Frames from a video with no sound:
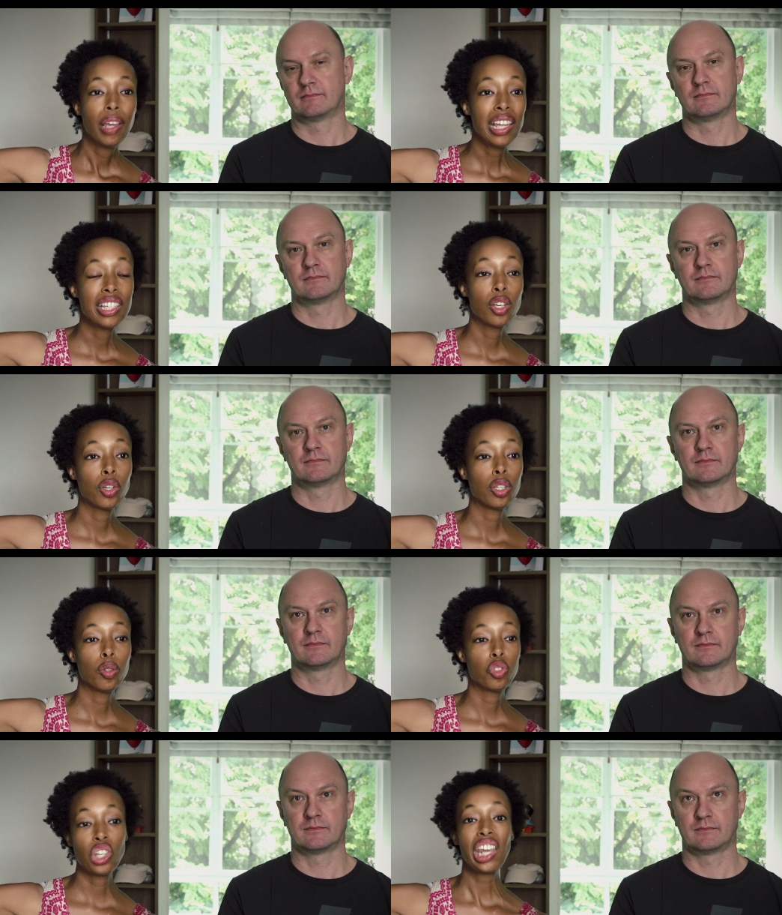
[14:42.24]
Speaker 1: until
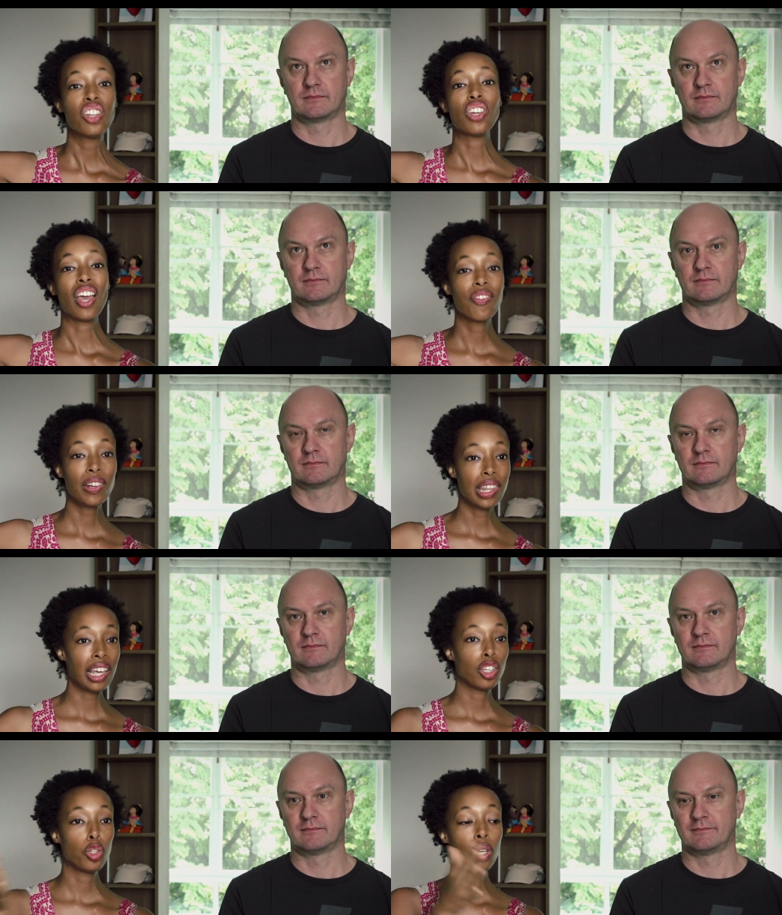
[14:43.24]
you change
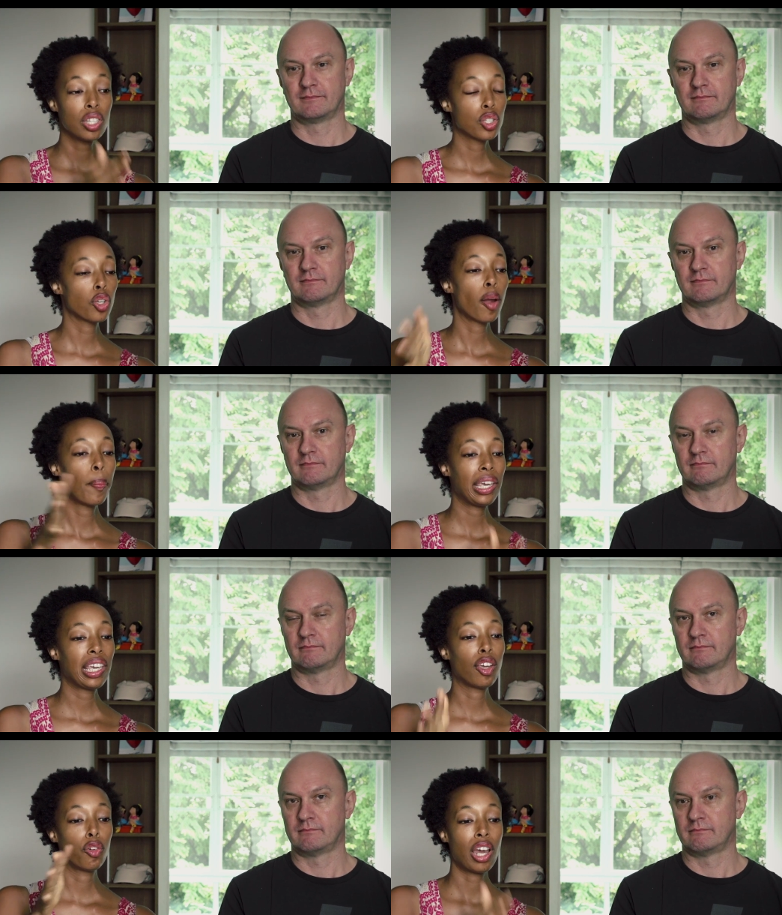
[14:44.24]
everything. You can start
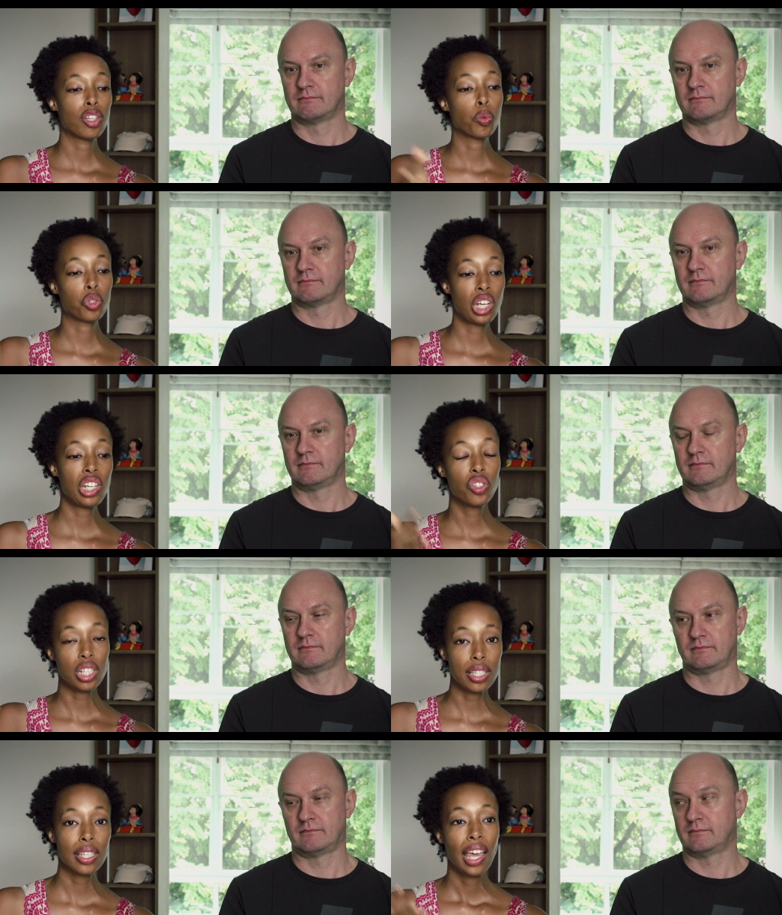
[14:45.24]
making gradual
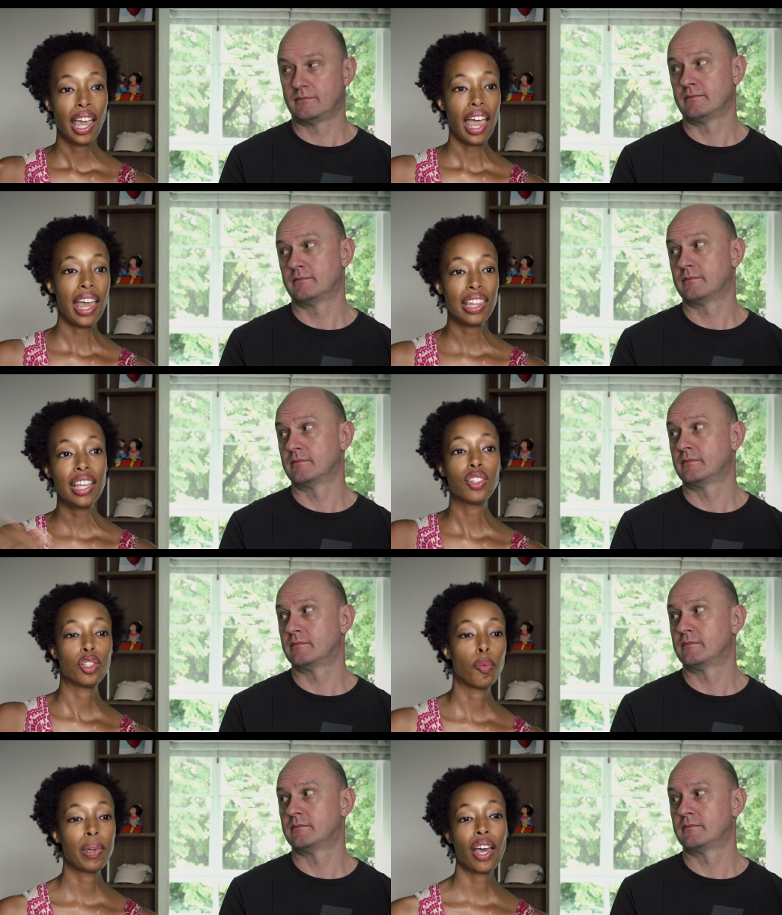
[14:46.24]
changes, and then
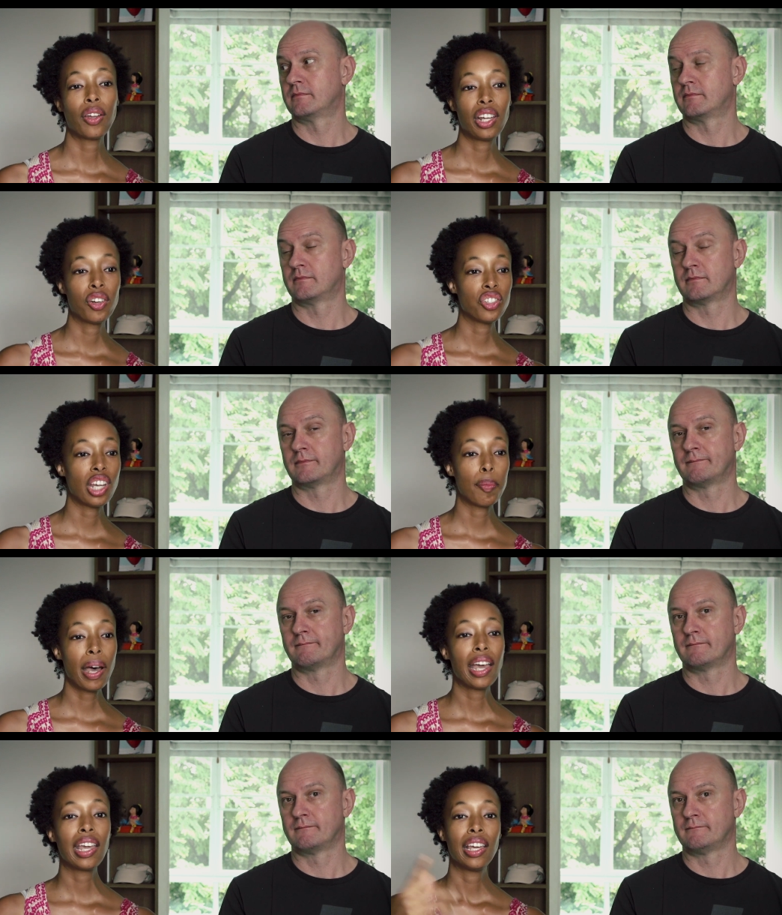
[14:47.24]
you'll be out here in Chiang
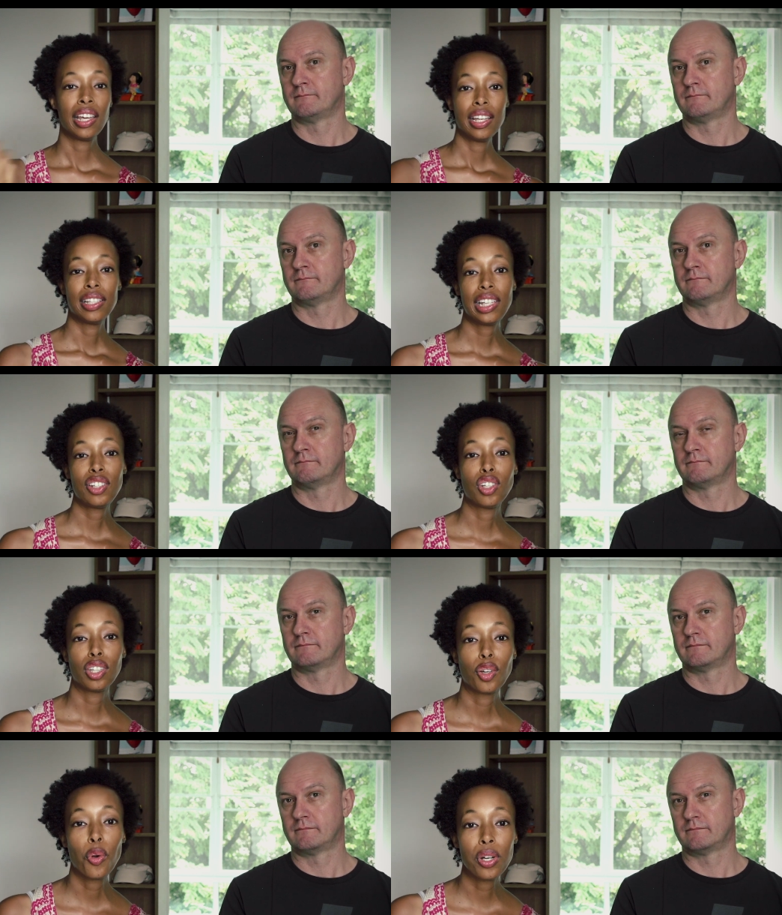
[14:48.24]
Mai
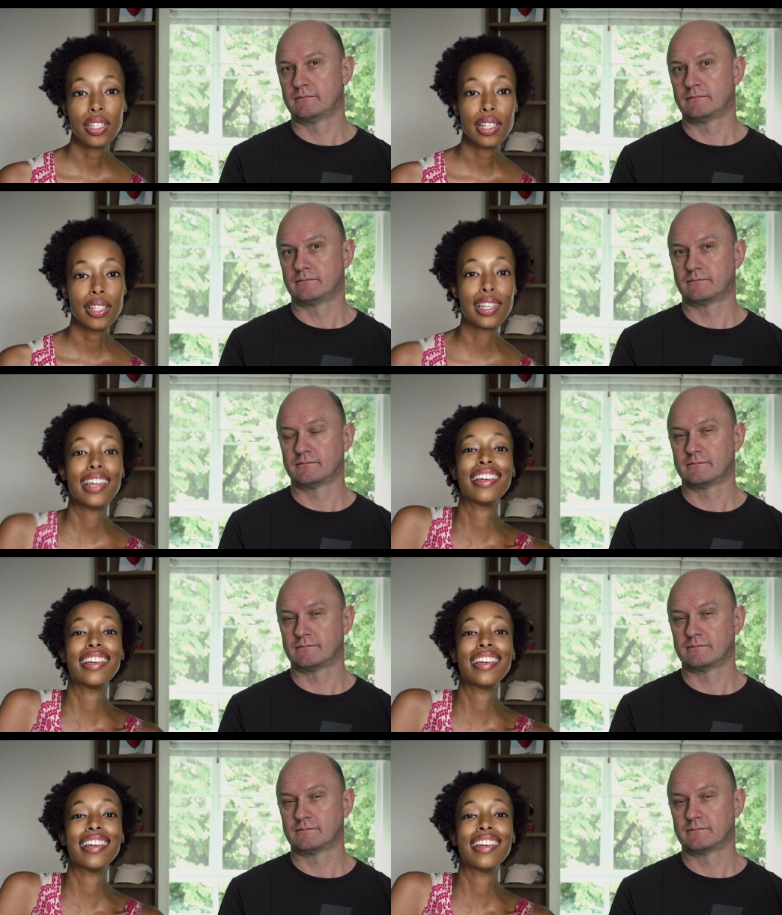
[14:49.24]
teaching the courses